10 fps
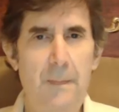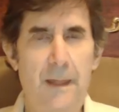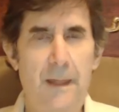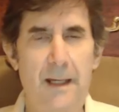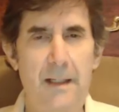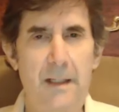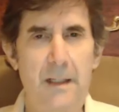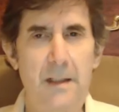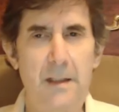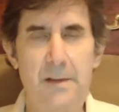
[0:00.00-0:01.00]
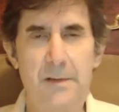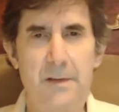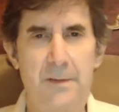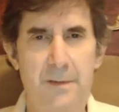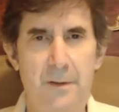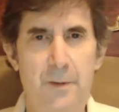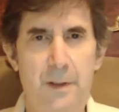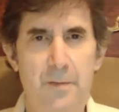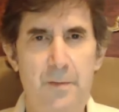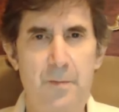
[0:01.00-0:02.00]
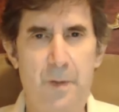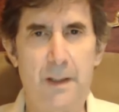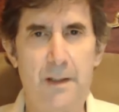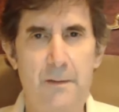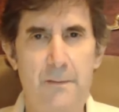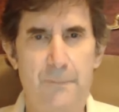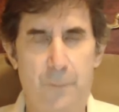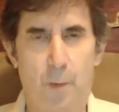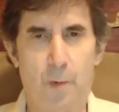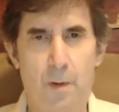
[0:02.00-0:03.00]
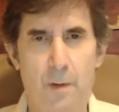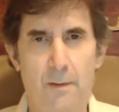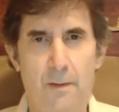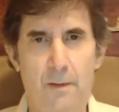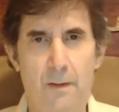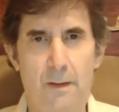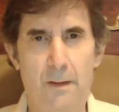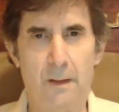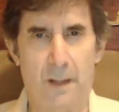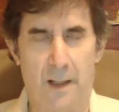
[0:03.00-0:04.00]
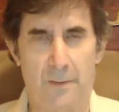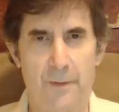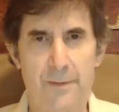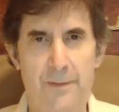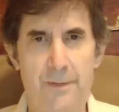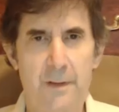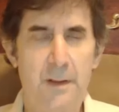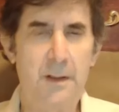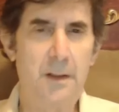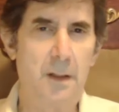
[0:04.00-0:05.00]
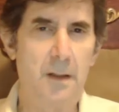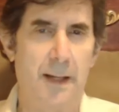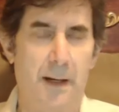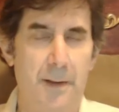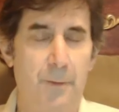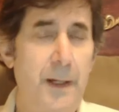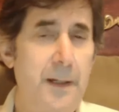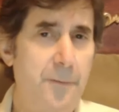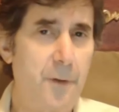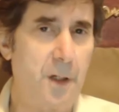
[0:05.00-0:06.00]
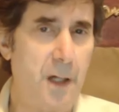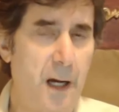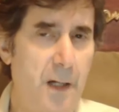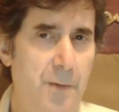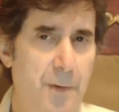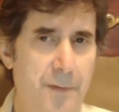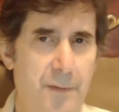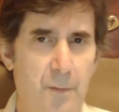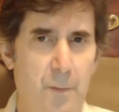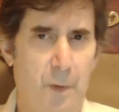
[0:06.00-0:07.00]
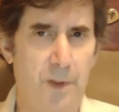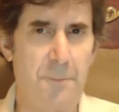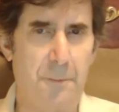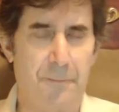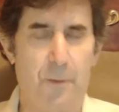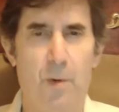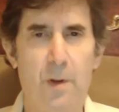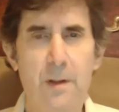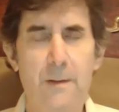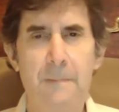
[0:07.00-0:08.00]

that he is considering running for Congress. Now, he ran for Congress once before.